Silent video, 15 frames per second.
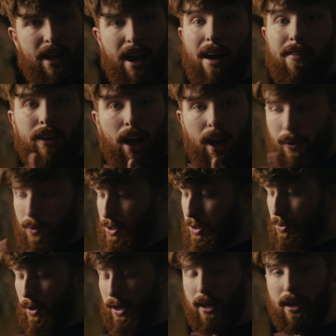they have an iris
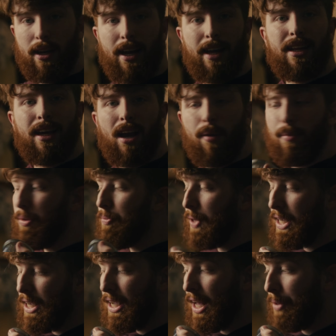ring, and they come in
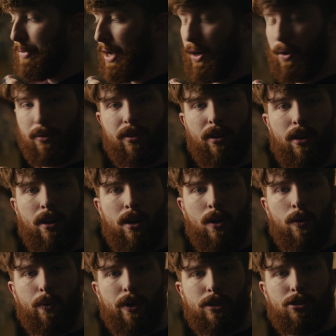PL mount,
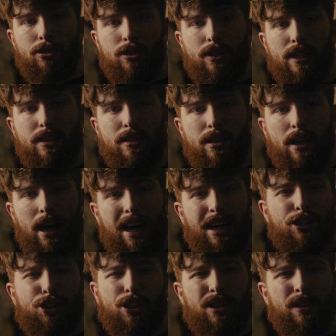which is
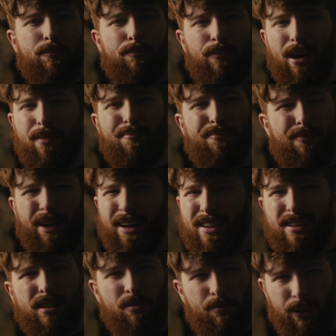actually my
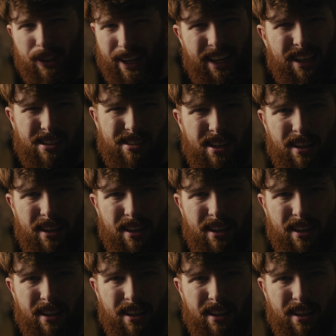biggest complaint.